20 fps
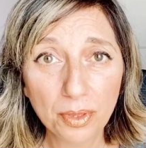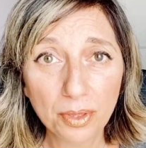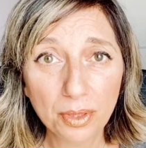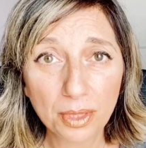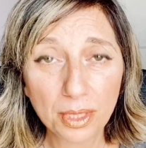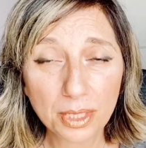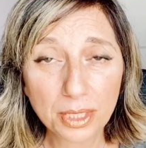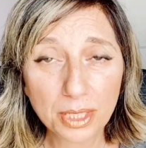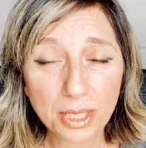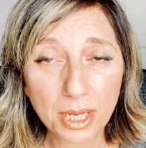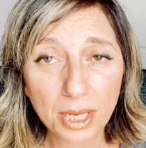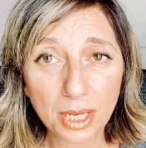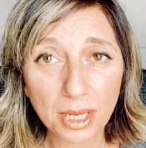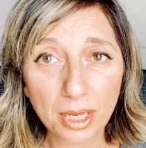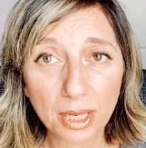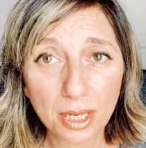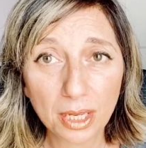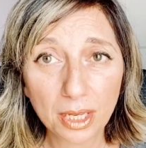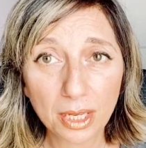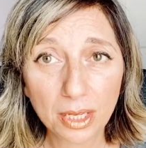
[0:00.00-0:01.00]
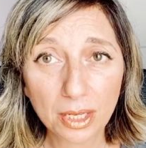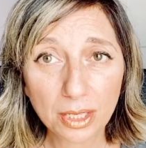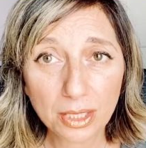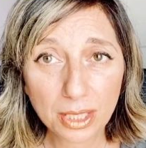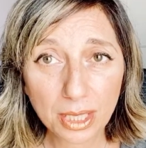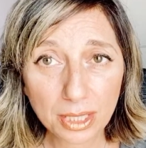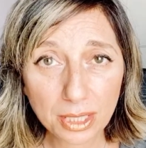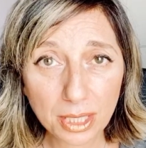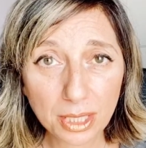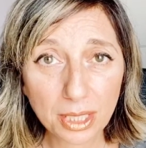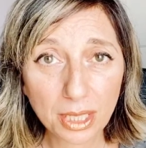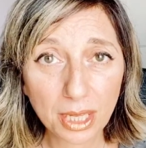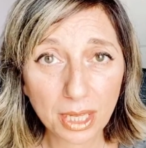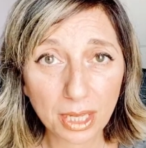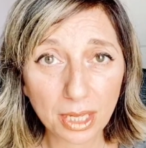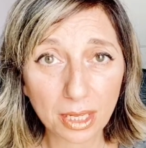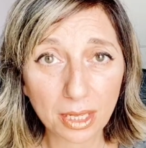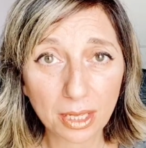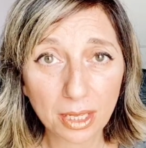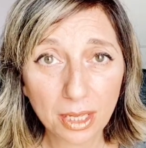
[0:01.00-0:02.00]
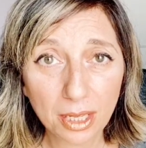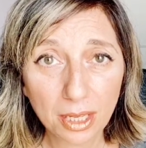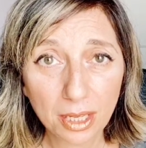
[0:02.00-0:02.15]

this year? Because that's the thing.